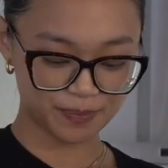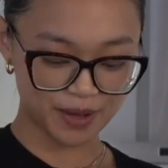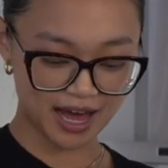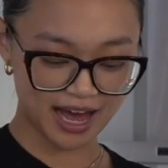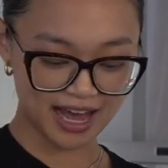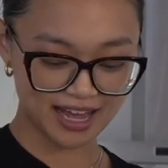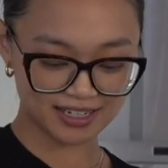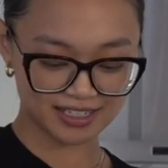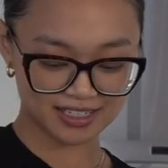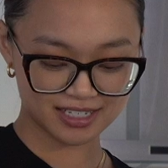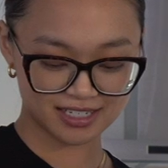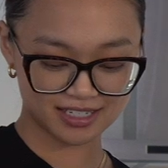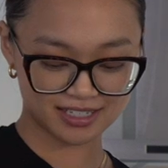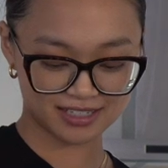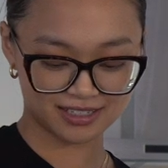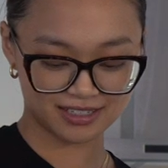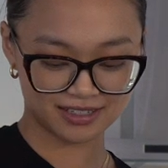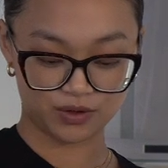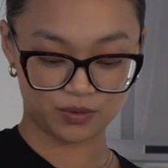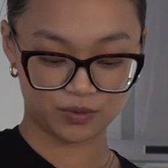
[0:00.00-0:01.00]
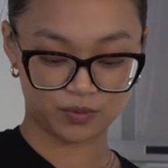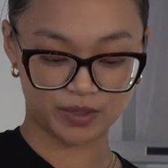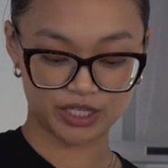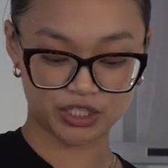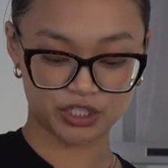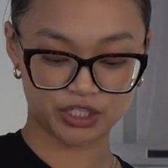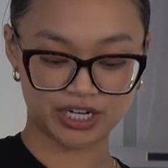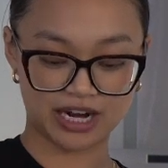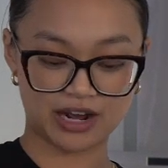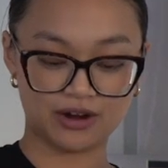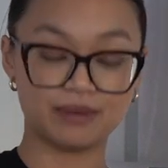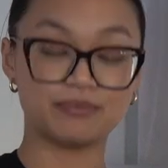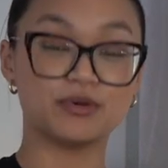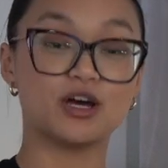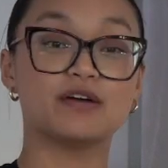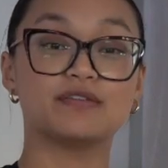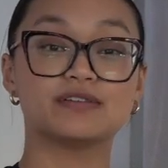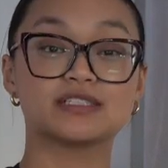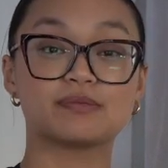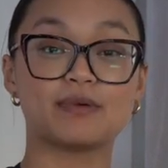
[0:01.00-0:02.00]
bite, which now I'm
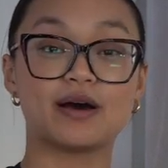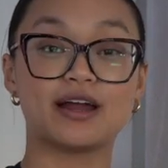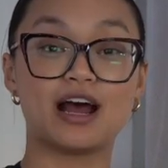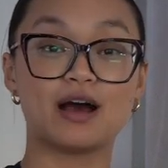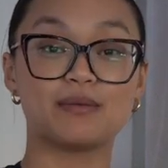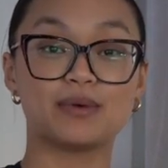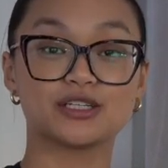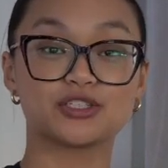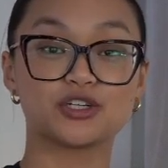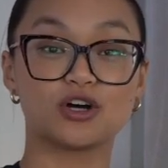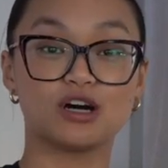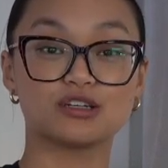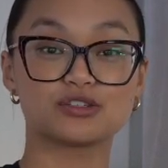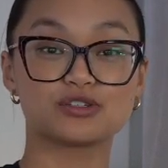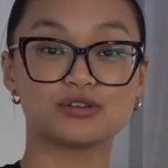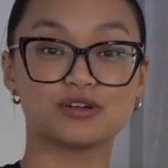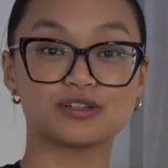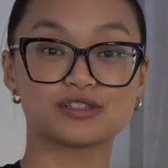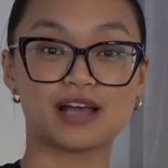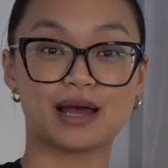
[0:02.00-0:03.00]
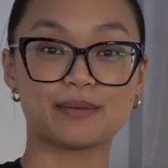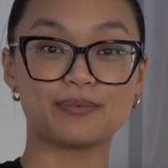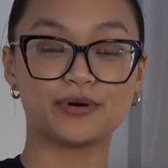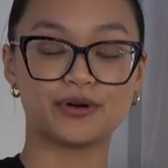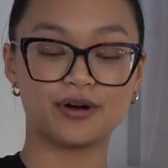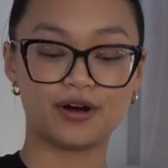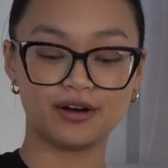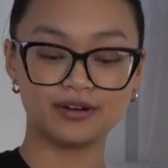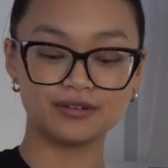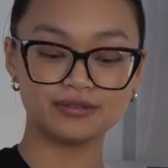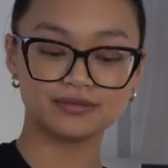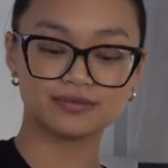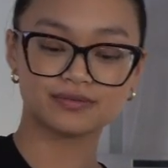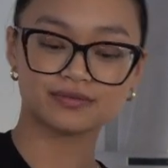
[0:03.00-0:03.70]
nervous about how much hot sauce I put on.